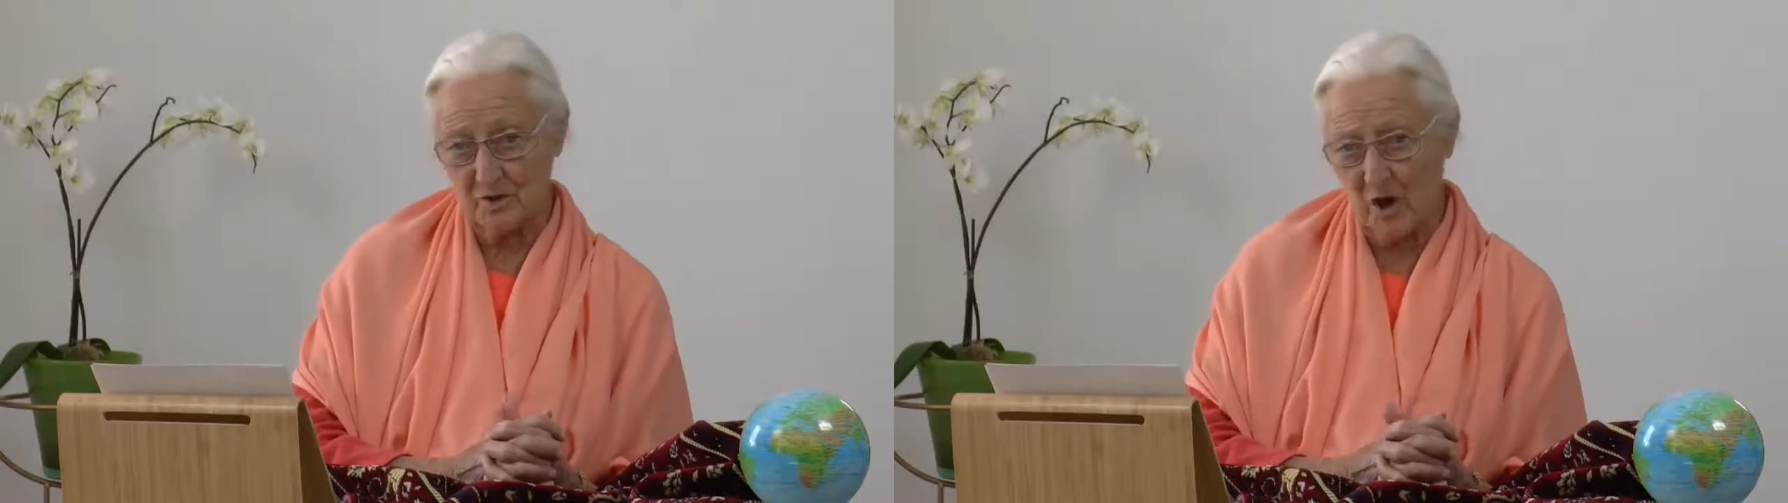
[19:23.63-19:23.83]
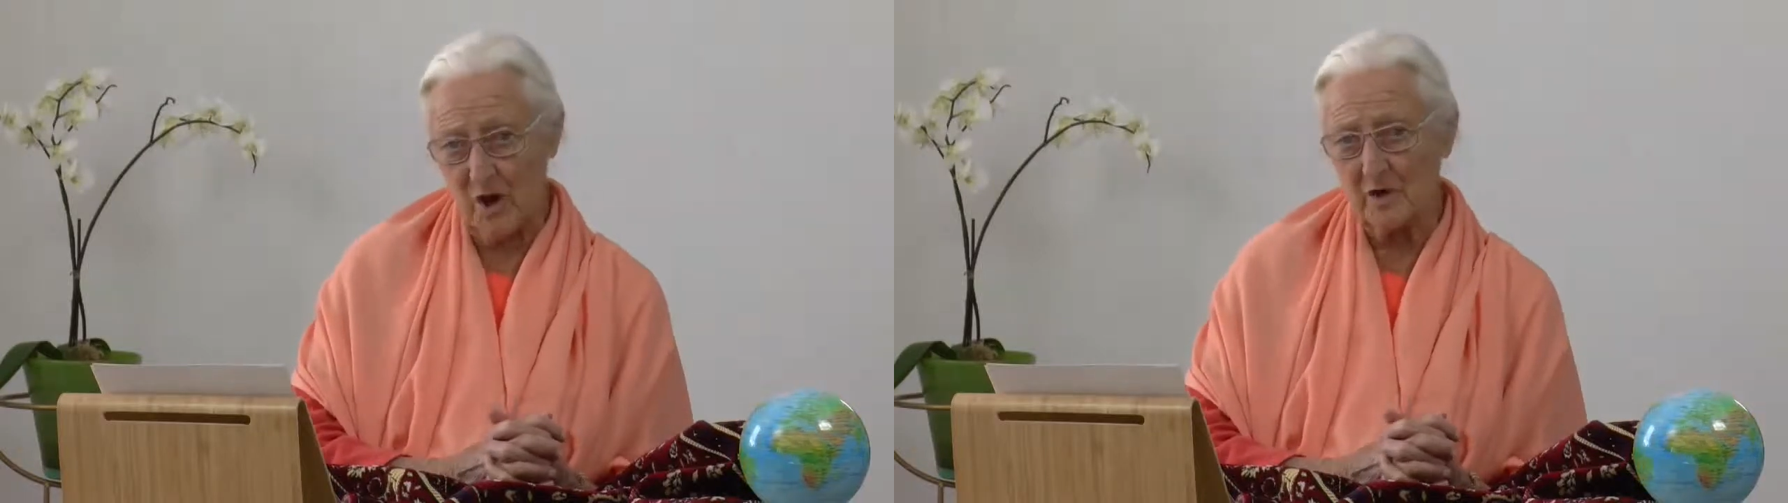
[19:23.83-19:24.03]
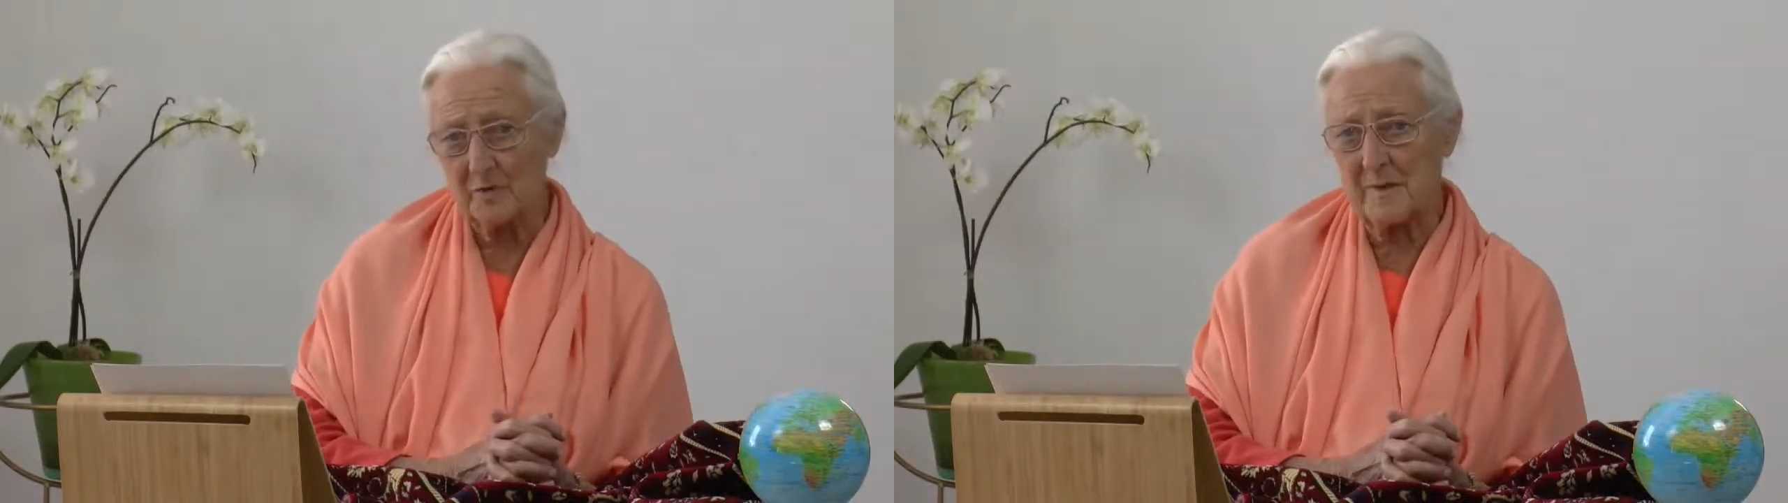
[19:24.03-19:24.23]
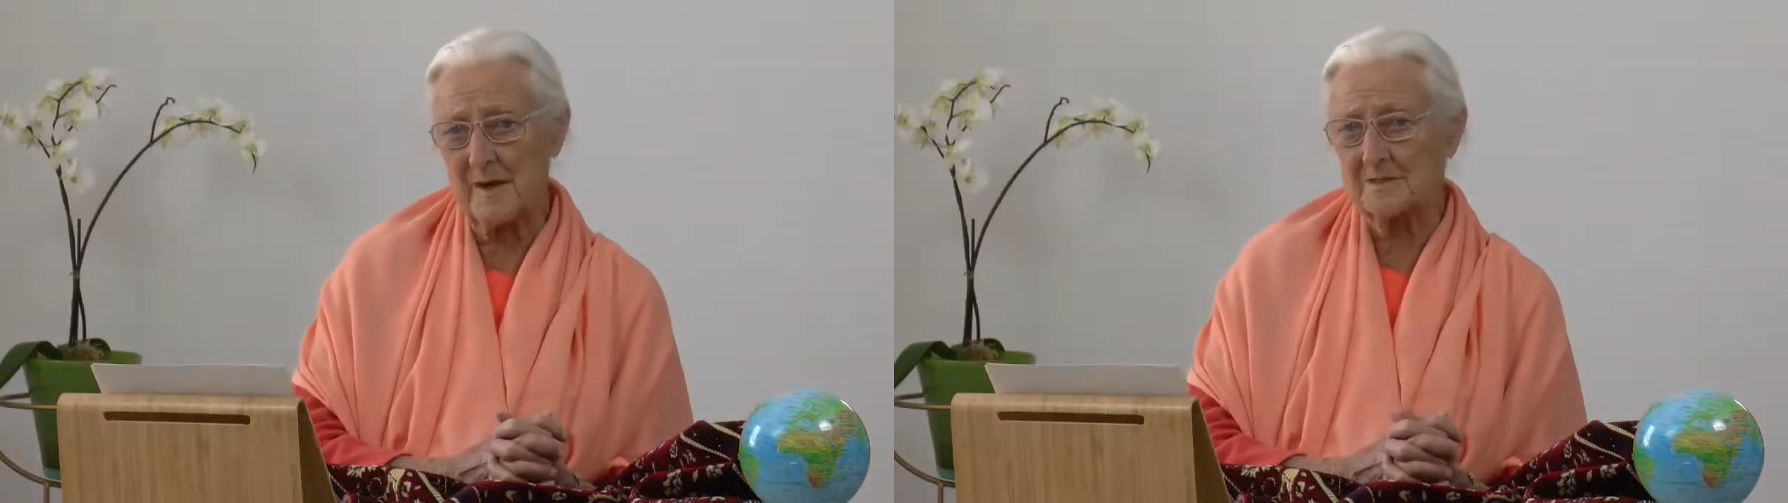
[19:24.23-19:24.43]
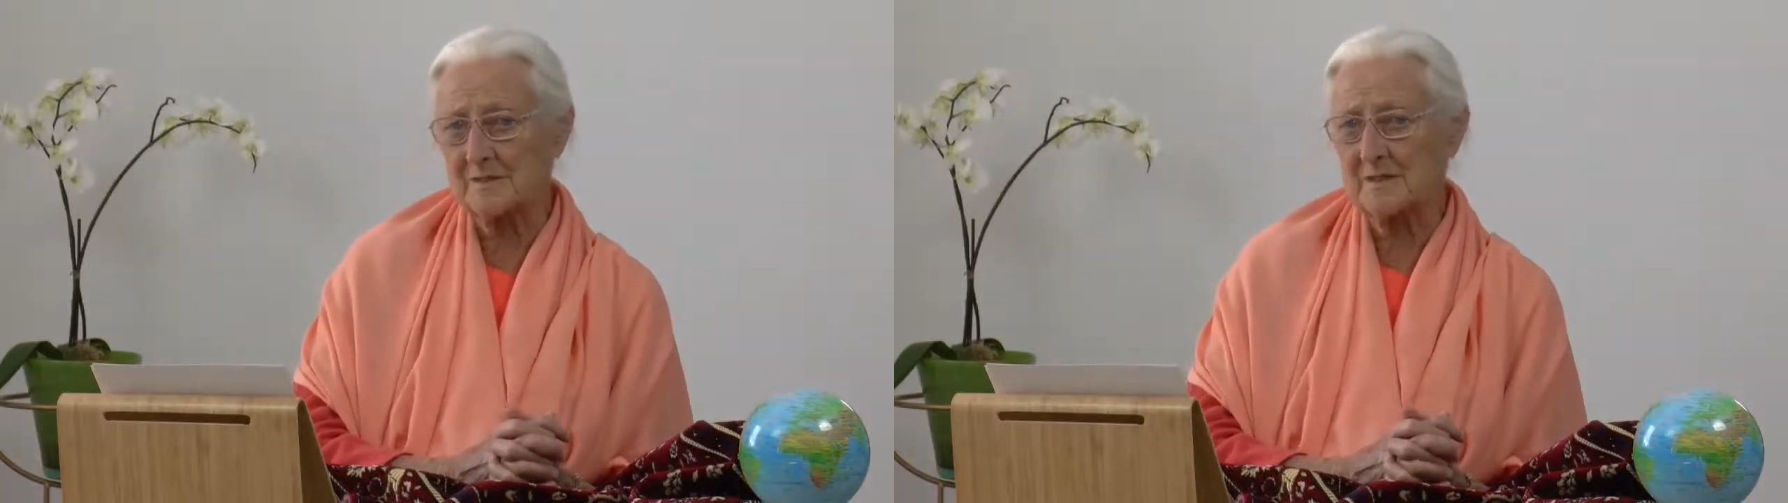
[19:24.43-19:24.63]
dark
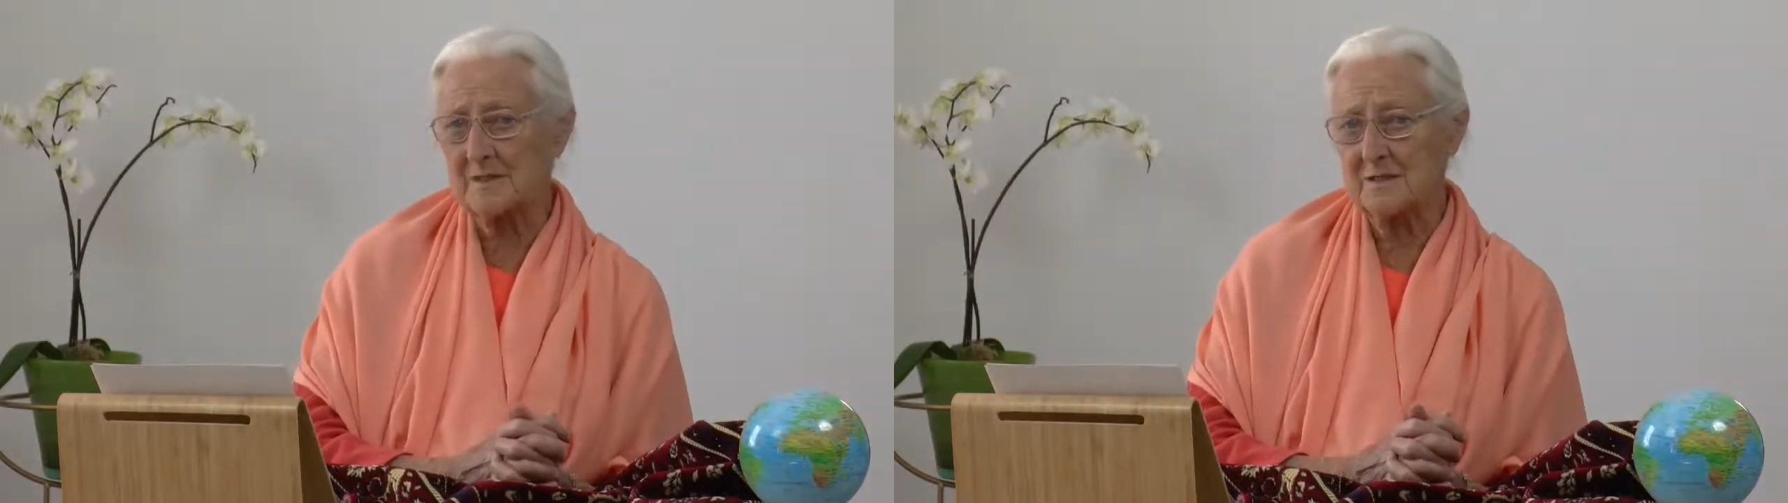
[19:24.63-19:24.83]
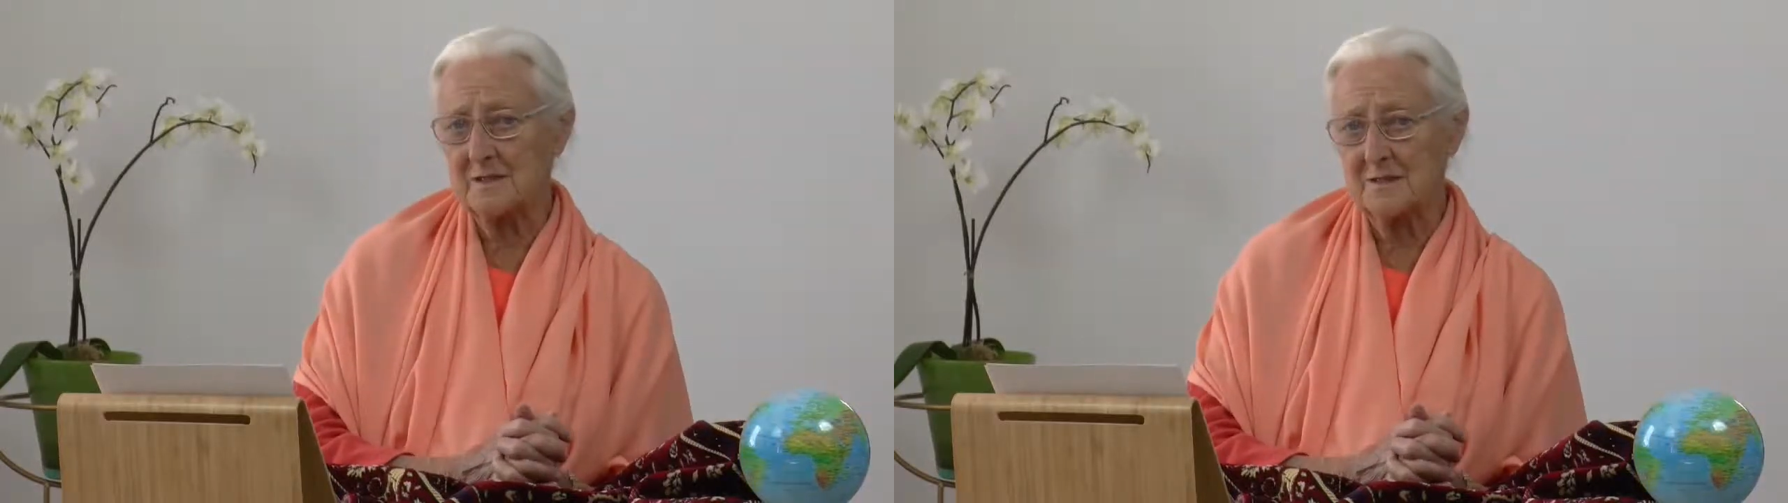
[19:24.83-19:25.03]
matter,